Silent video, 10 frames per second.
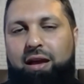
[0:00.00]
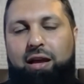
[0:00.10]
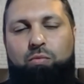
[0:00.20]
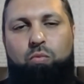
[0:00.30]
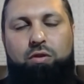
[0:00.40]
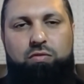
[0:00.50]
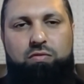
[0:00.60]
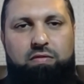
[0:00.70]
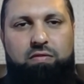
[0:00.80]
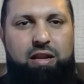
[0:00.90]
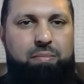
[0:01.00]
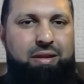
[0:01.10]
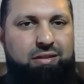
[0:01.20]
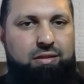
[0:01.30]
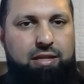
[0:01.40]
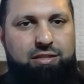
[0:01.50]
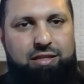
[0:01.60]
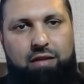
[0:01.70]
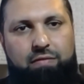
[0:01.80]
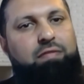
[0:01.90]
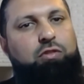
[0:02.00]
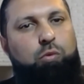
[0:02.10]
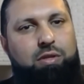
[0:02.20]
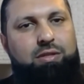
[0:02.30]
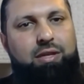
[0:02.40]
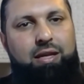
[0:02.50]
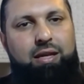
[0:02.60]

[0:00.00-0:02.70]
and what of developmental needs you can have afterwards.